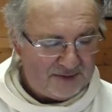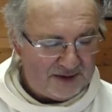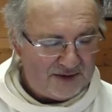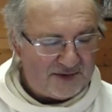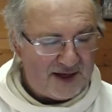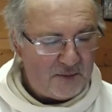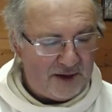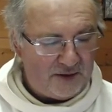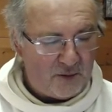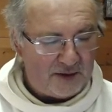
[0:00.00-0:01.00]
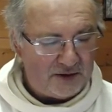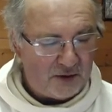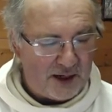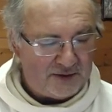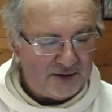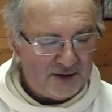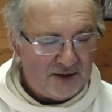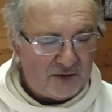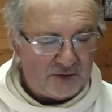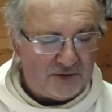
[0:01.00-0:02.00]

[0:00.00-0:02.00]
In the same way, the one who had the